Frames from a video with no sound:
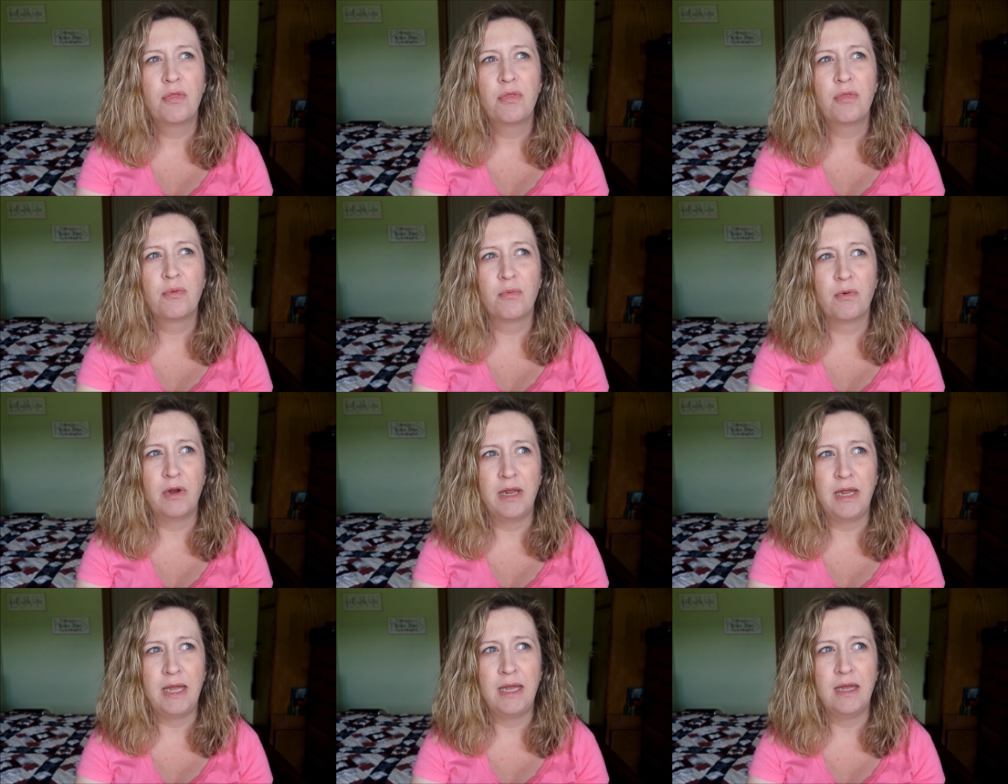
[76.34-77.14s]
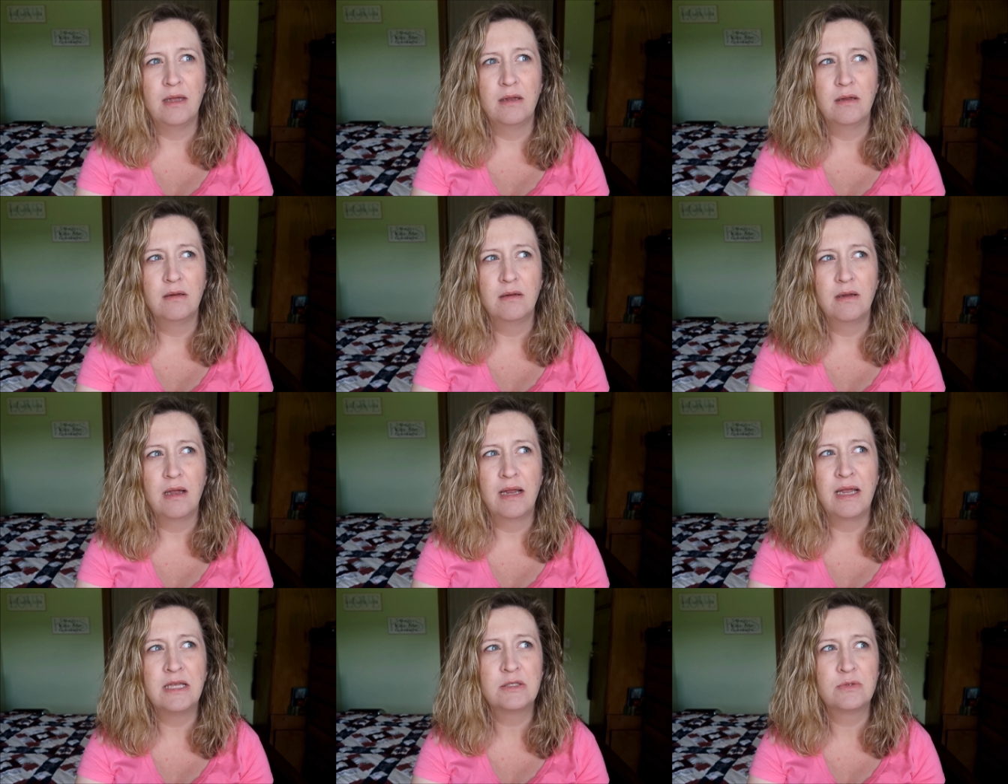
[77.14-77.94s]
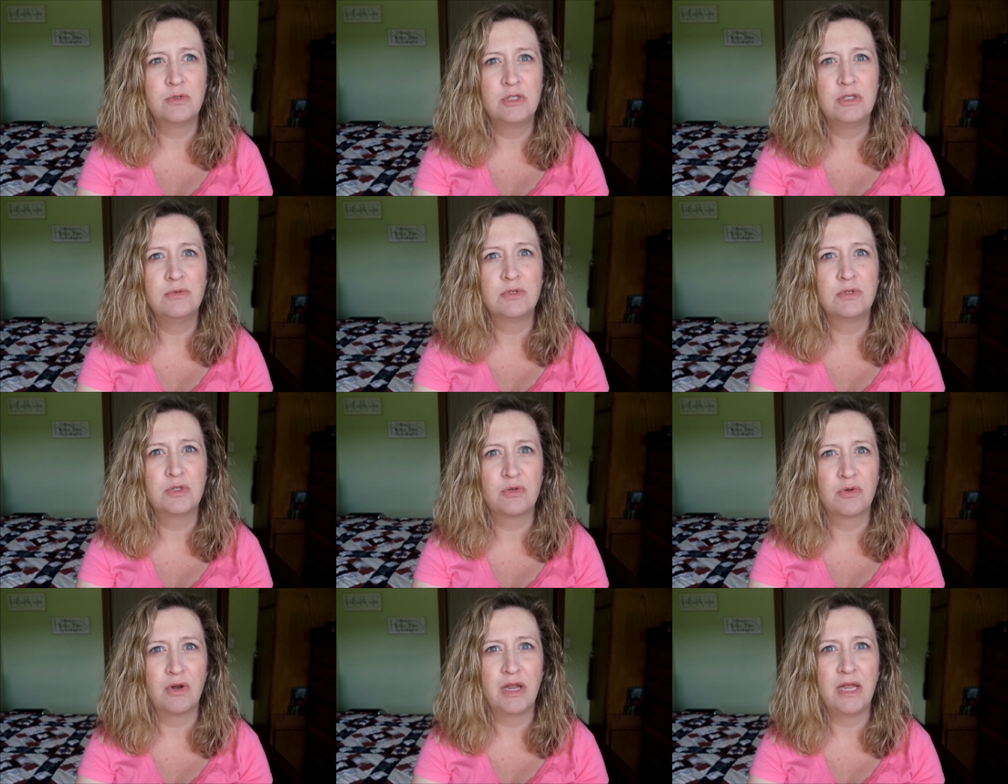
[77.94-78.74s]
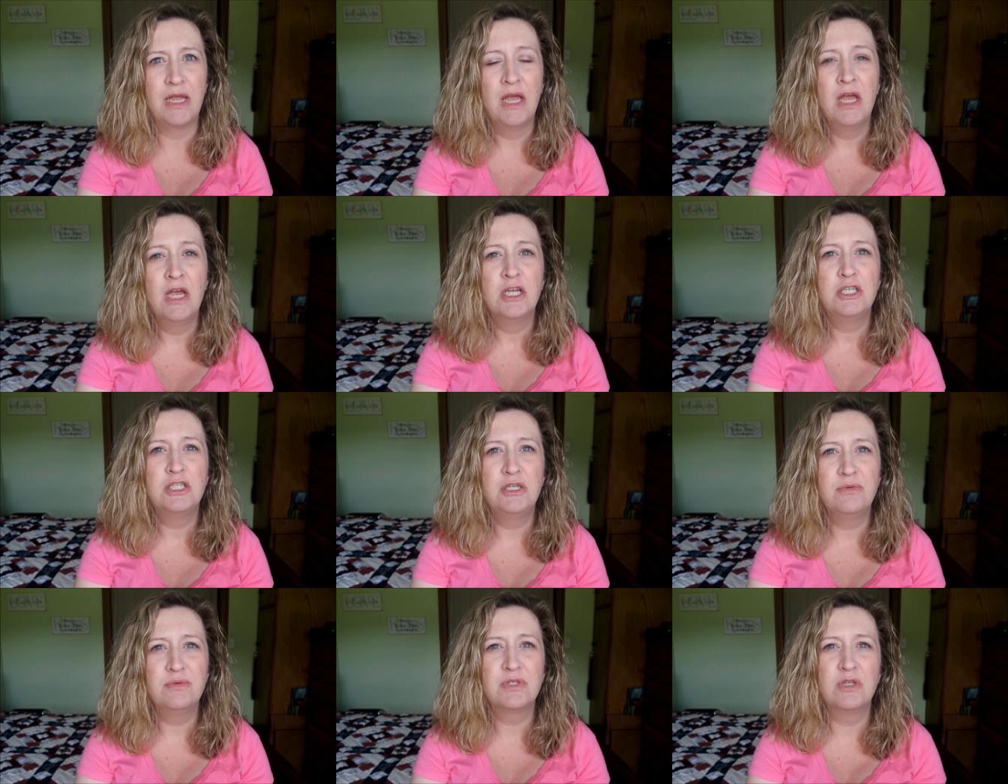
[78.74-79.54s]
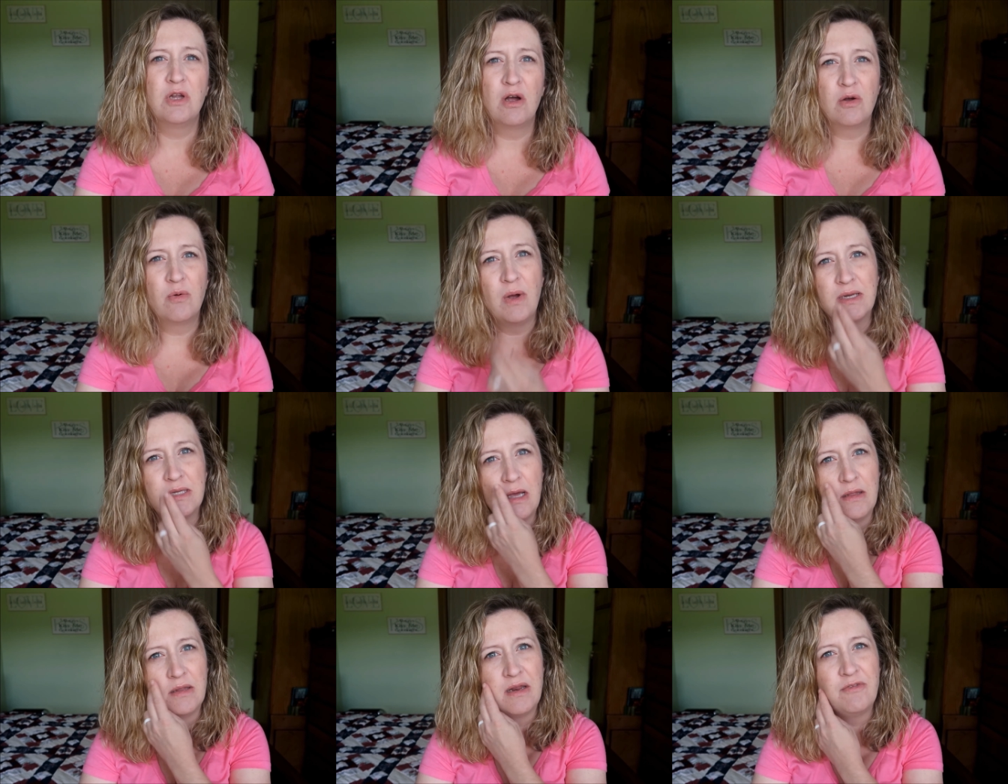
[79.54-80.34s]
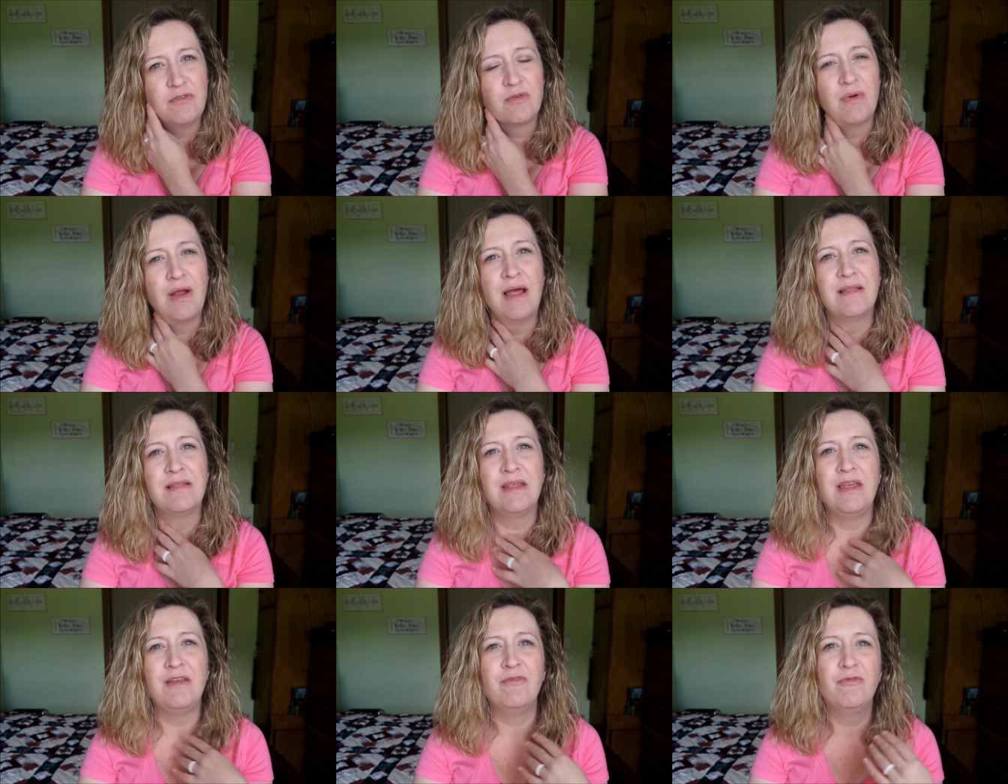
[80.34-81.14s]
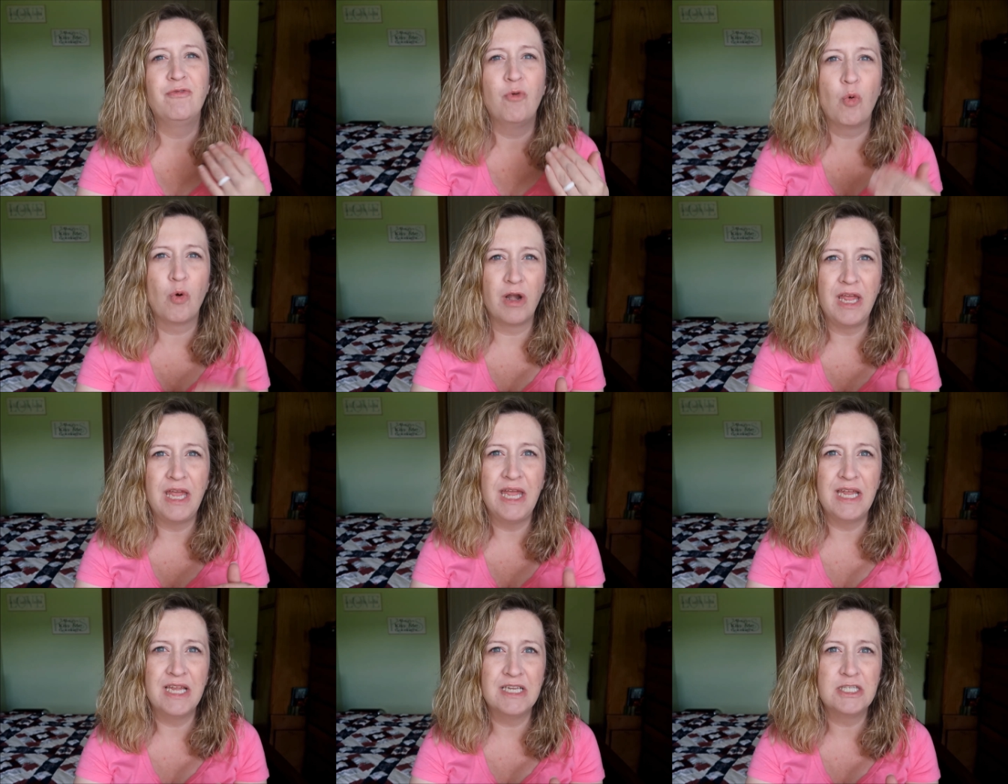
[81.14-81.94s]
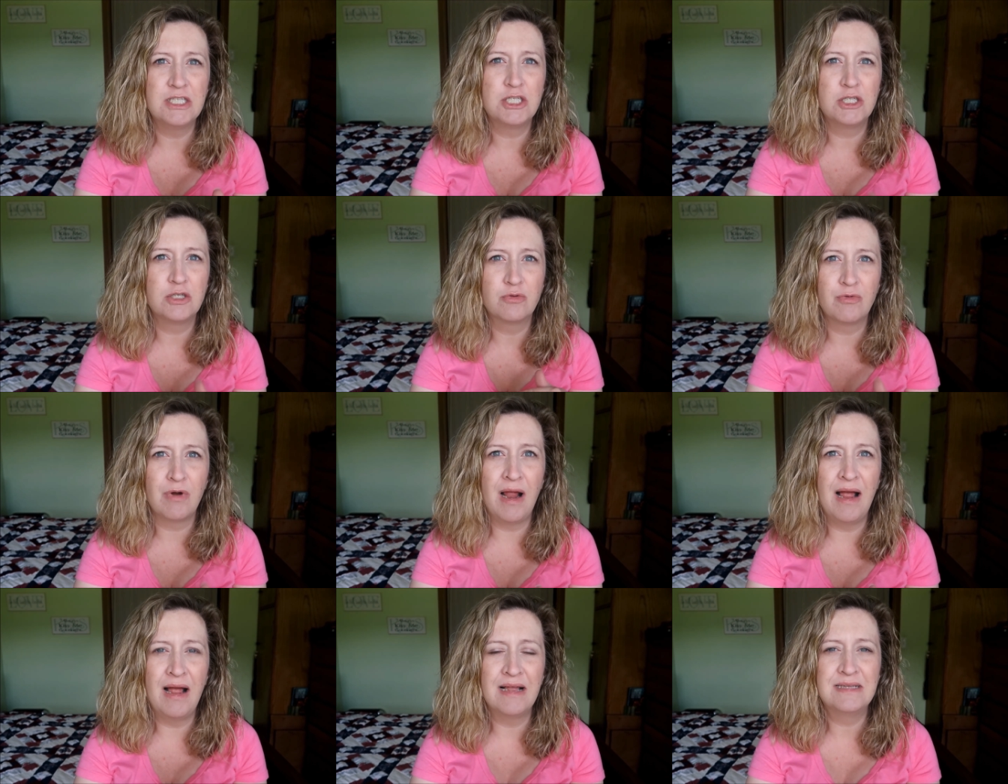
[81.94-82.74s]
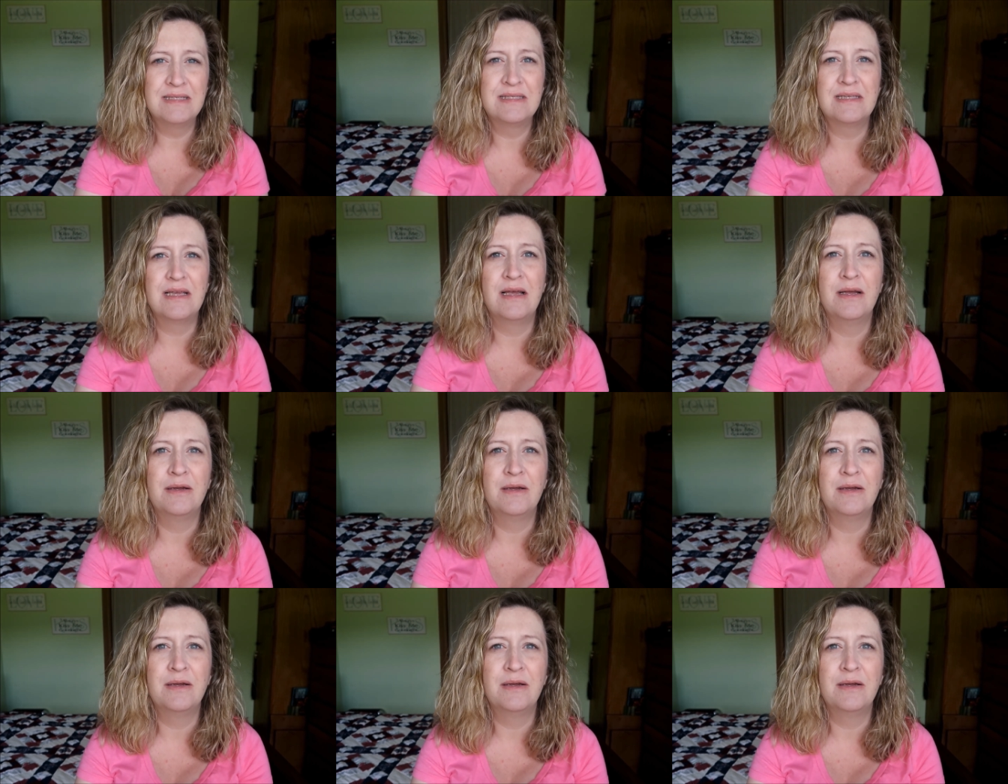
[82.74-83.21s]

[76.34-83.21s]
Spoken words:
3, I guess when she was 3, she was not quite tall enough to ride the 40-inch rides.